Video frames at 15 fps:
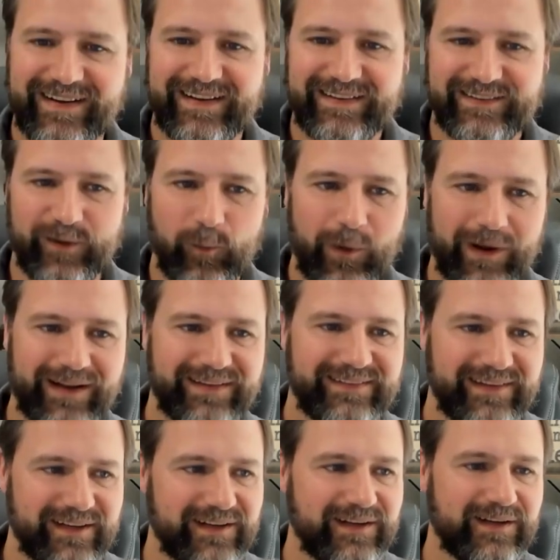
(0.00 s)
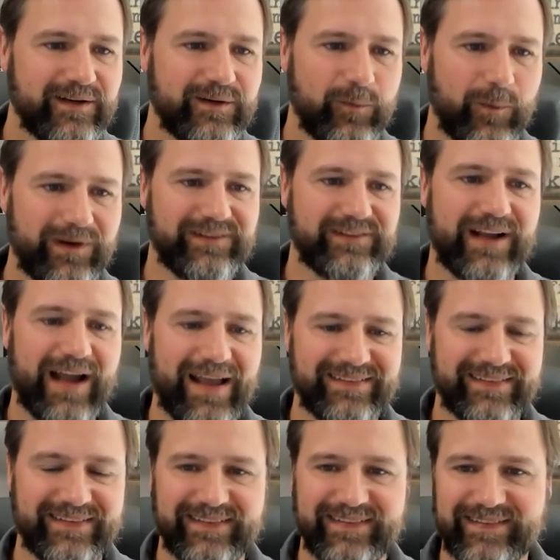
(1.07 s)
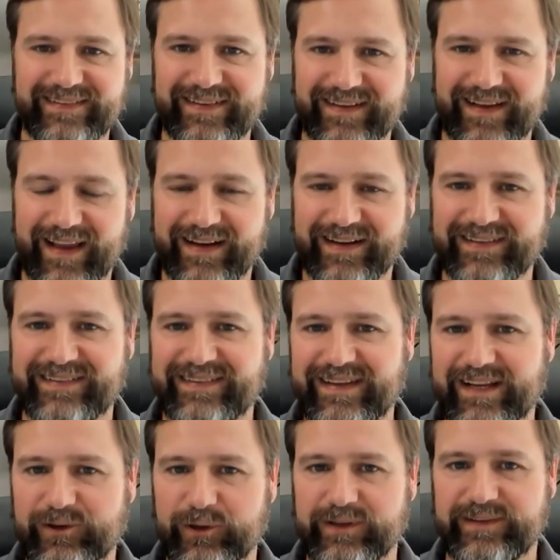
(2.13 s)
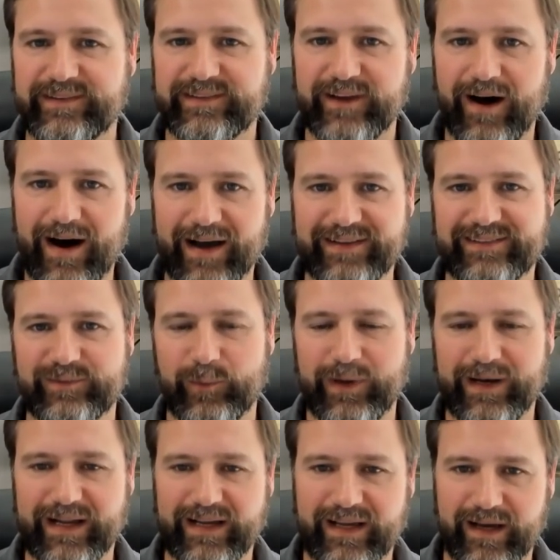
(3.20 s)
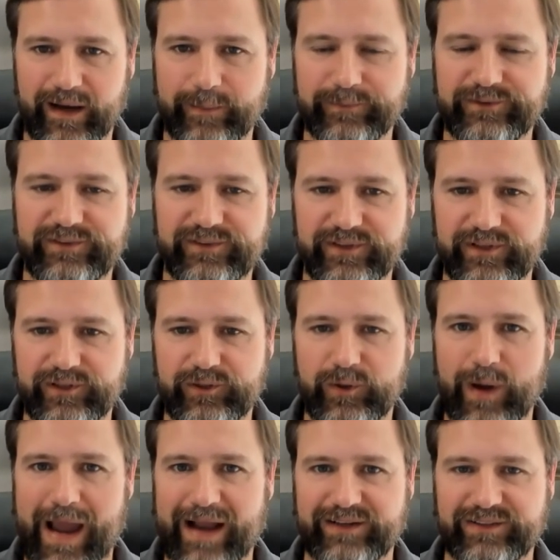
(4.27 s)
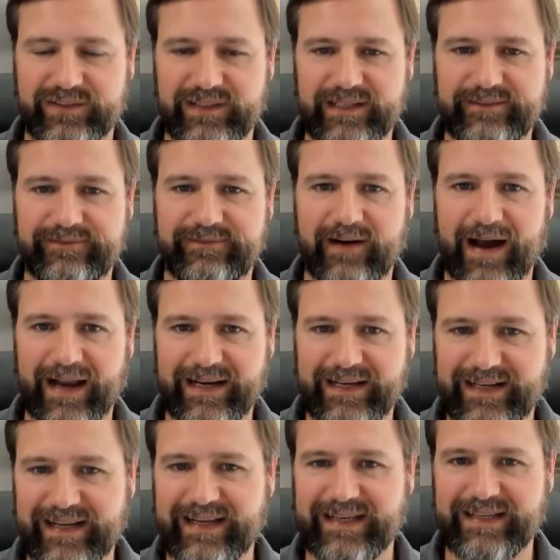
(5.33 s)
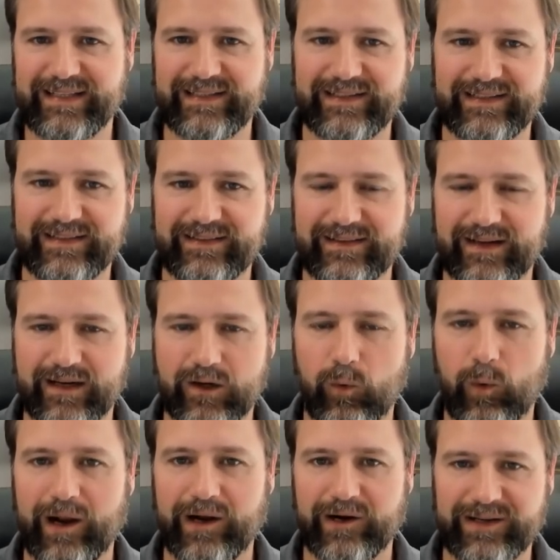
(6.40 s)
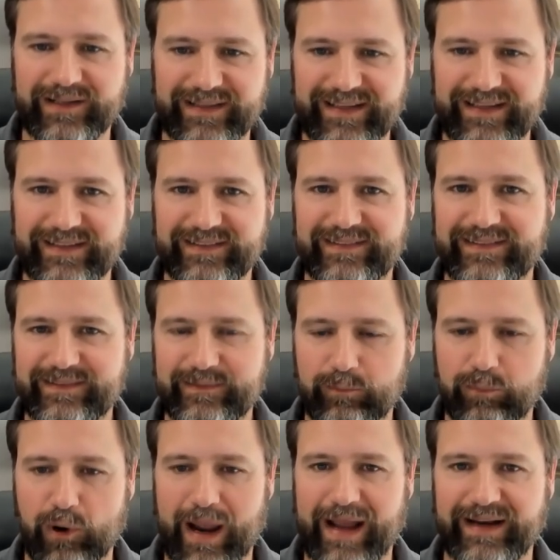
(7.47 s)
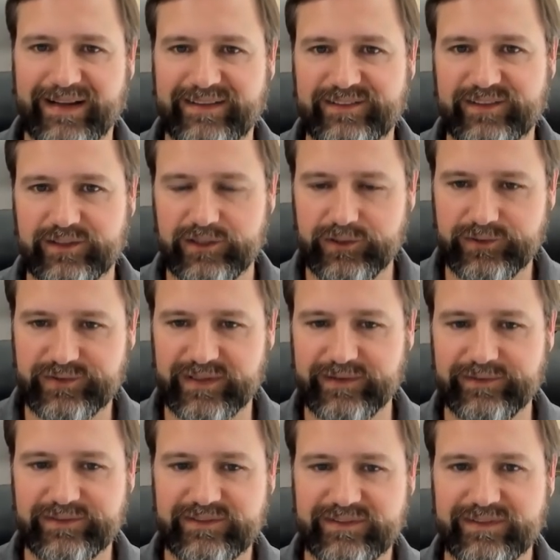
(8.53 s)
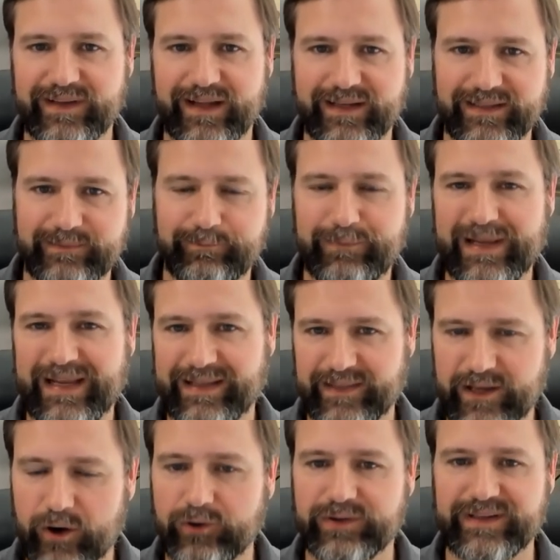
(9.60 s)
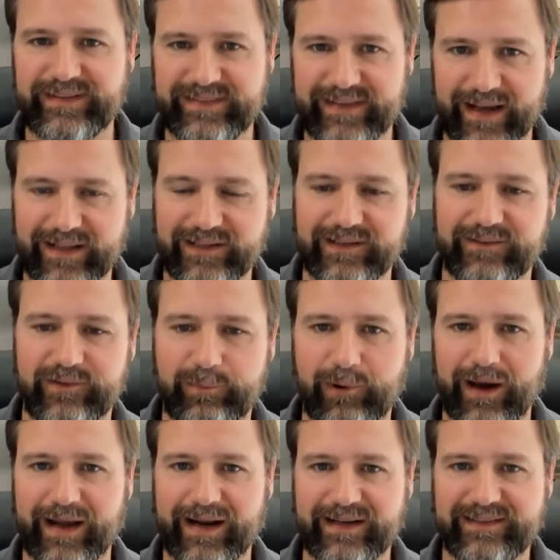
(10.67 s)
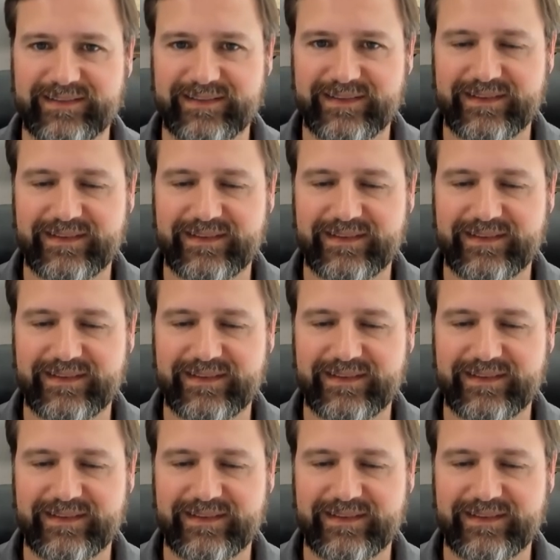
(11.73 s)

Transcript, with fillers: So what is your guys' kind of secret sauce when it comes to actually finding and acquiring these brand exclusives and being the only seller of the products?